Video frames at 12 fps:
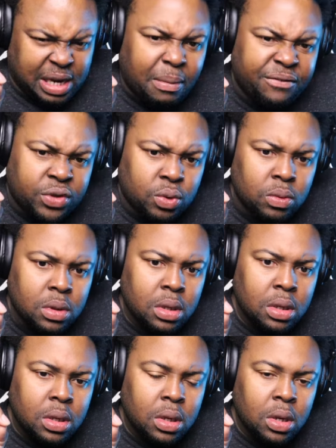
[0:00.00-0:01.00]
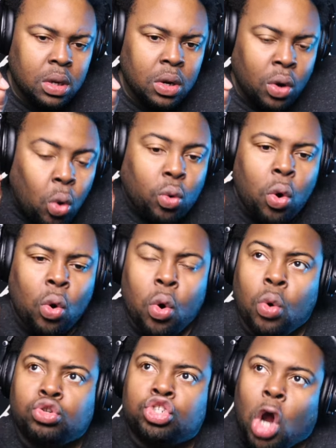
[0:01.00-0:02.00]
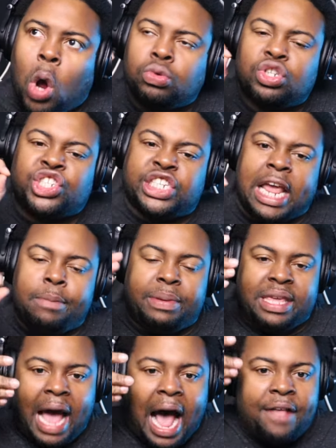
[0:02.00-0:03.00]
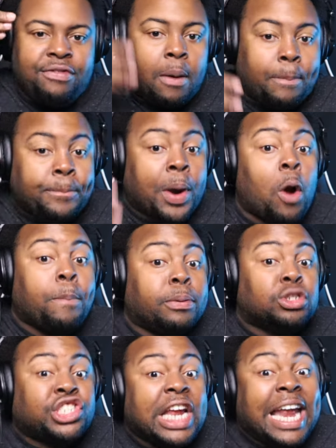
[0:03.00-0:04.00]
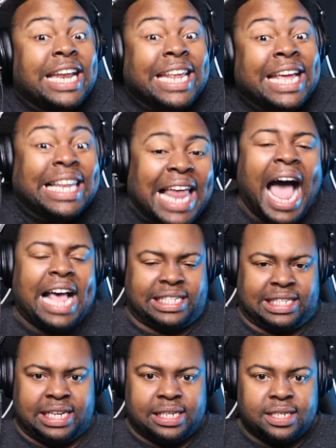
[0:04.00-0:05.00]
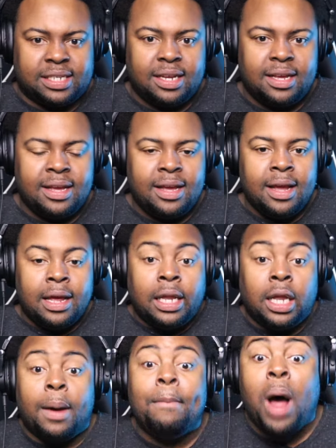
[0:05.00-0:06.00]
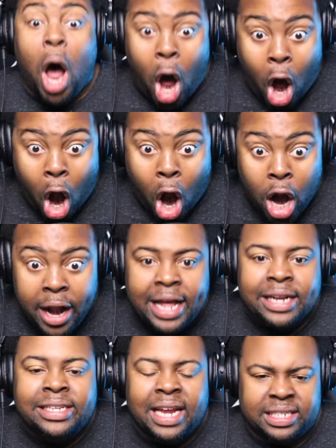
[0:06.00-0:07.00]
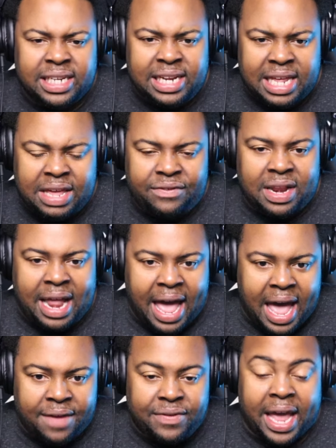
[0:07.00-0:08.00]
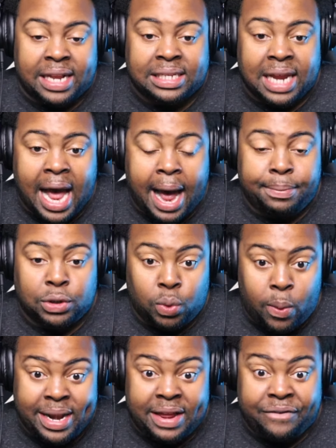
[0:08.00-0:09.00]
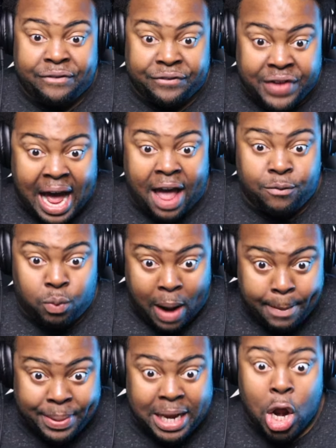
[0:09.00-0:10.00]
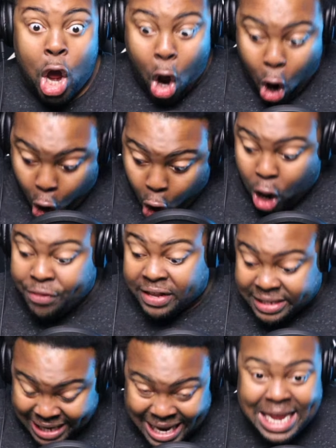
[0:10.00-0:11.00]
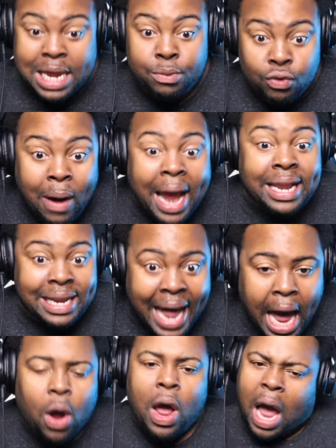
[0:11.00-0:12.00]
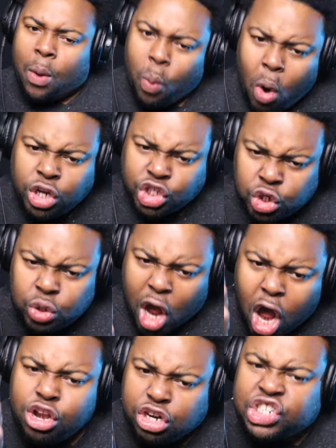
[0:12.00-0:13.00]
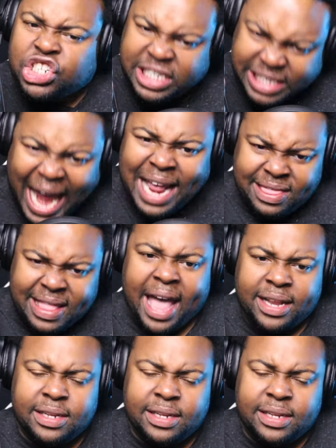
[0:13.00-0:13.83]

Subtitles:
of you who don't see beyond their purple shaded glasses. Lamar doesn't even have a top 25 weapon on the team right now. I want you to understand that.